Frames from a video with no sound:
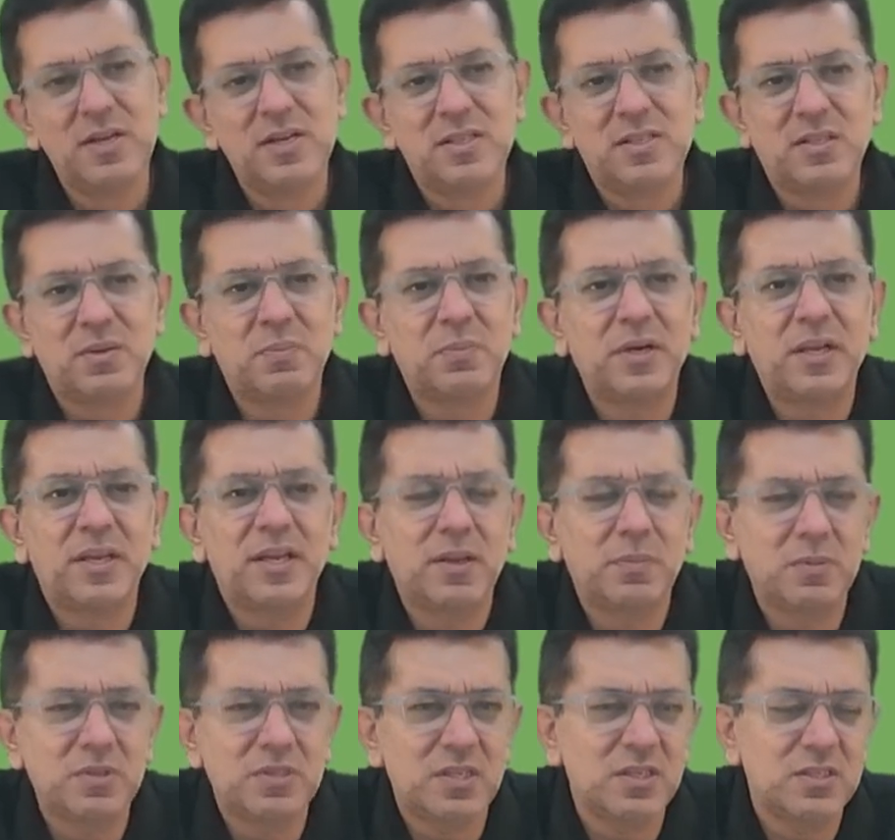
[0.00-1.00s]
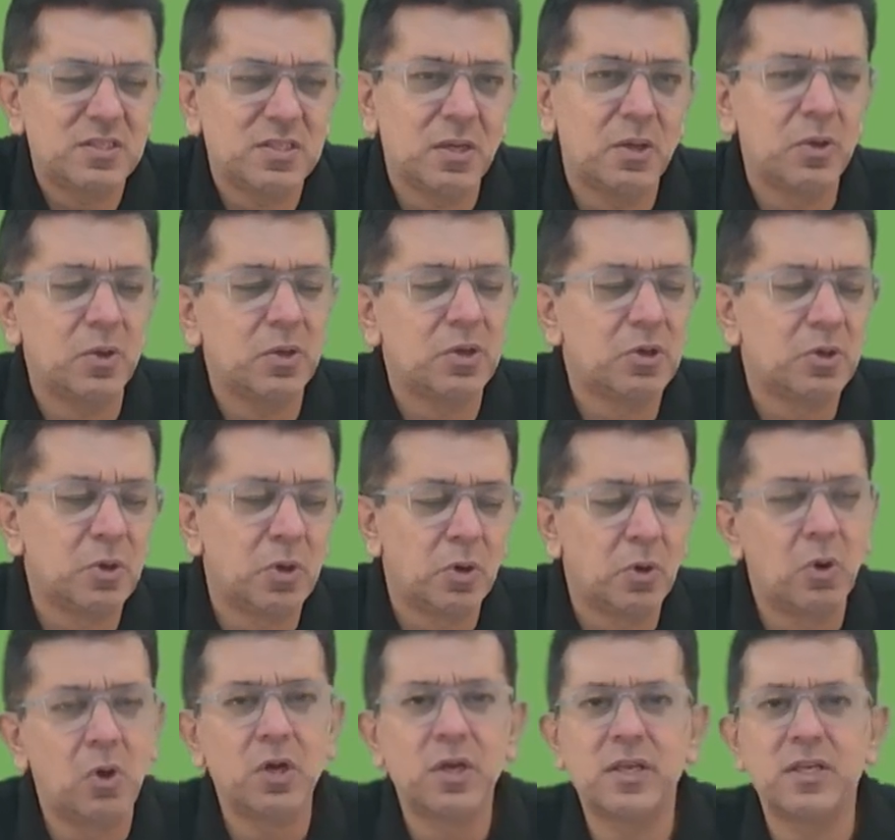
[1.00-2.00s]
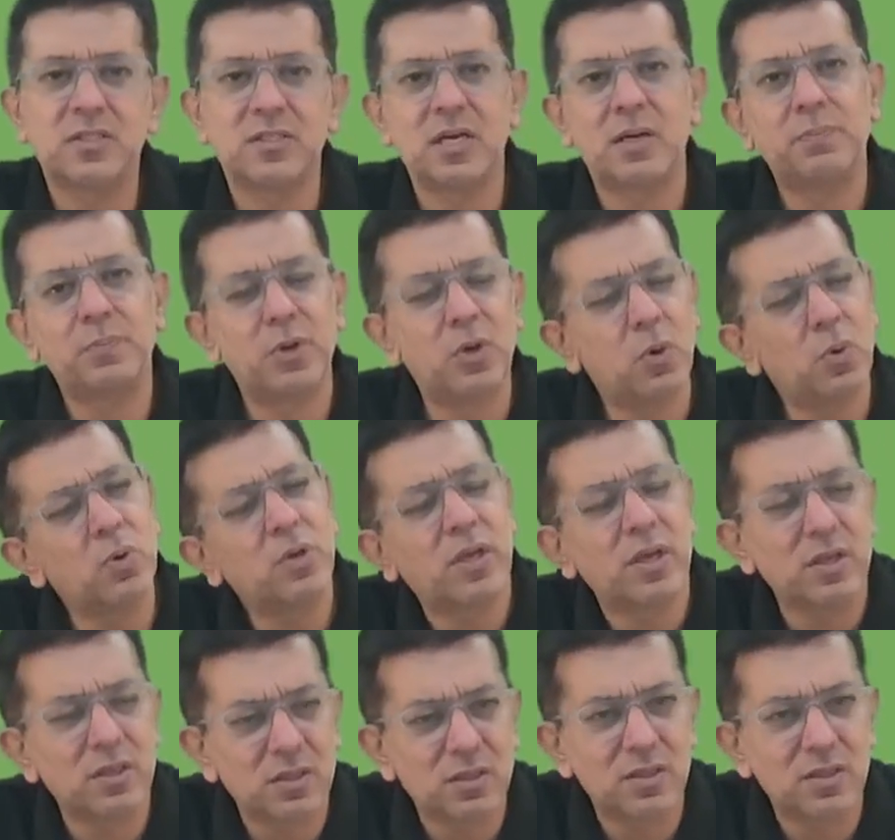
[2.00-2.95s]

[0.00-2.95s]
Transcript: Somebody can be saying some wrong example, okay,